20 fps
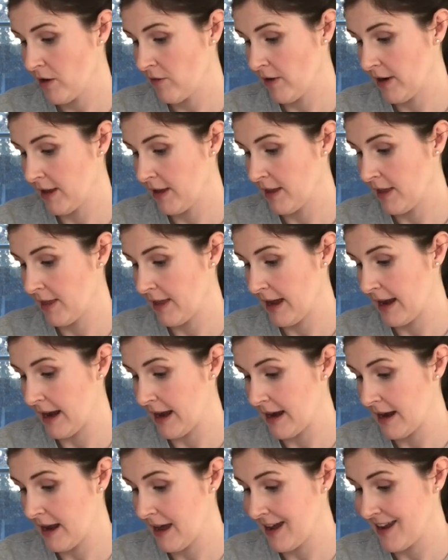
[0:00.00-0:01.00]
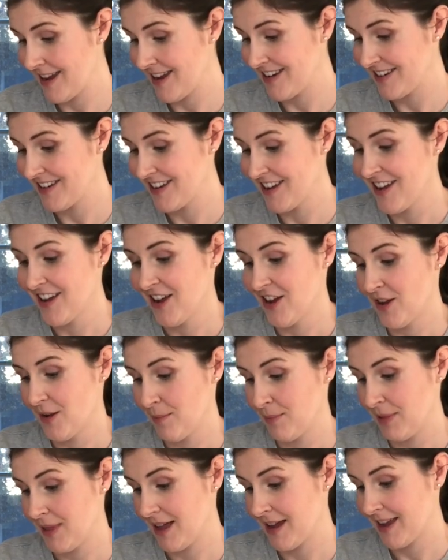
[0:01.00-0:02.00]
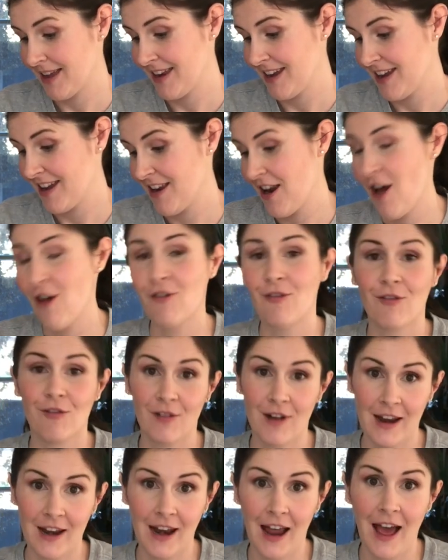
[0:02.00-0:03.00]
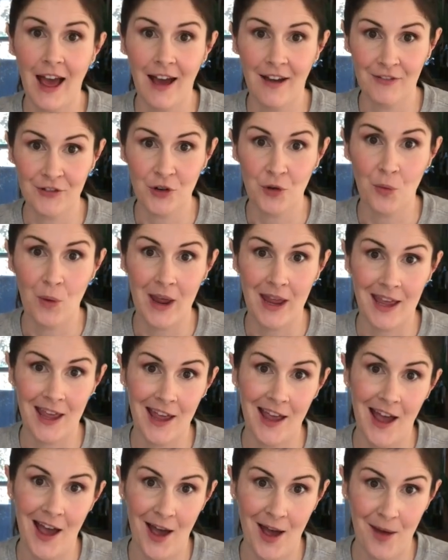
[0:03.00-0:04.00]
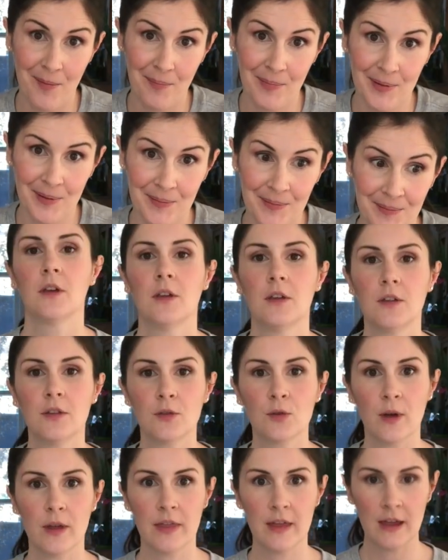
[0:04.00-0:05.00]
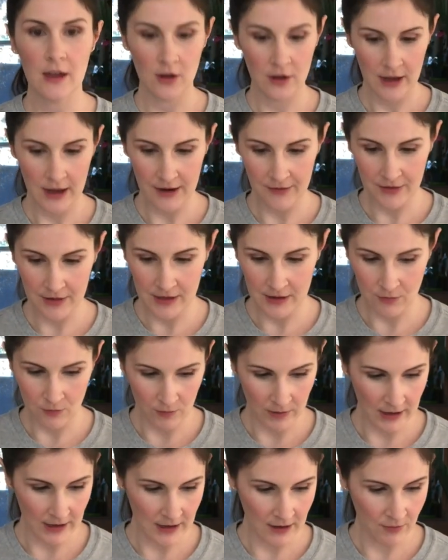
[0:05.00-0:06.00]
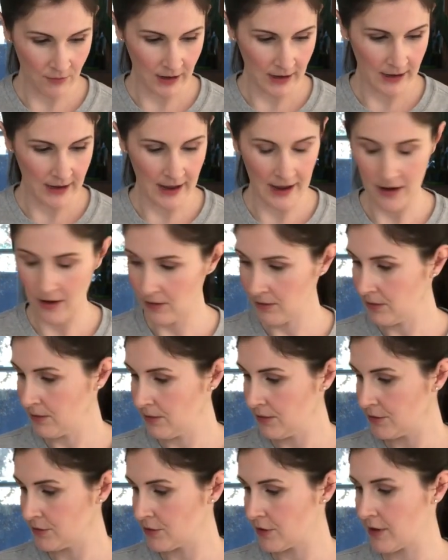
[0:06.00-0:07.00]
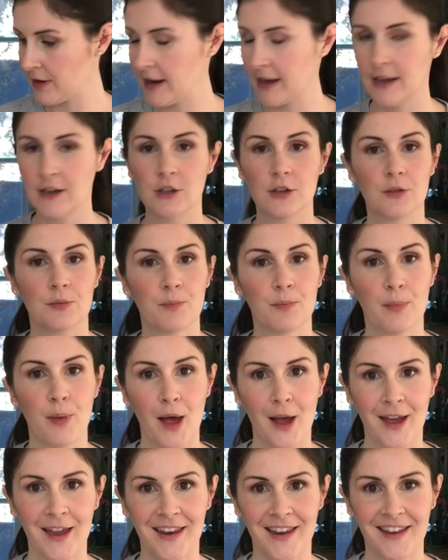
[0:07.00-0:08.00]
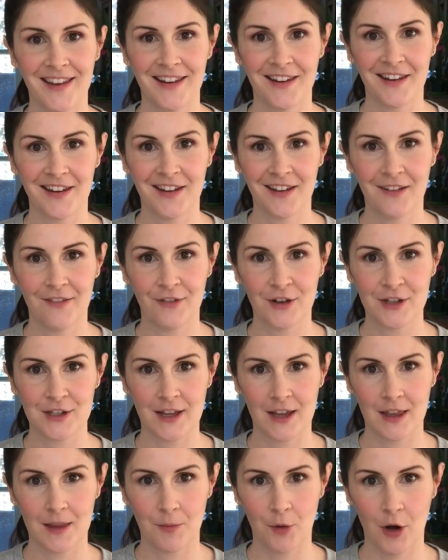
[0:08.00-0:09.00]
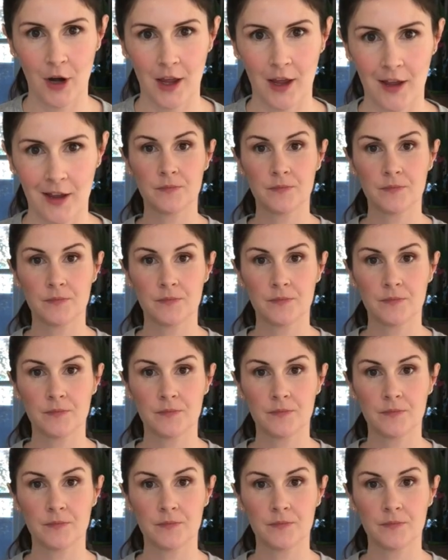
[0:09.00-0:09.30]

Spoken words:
running the light at night, plug it in right after waking up. So I think I'll get everything ready right now so that I can just plug it in first thing in the morning.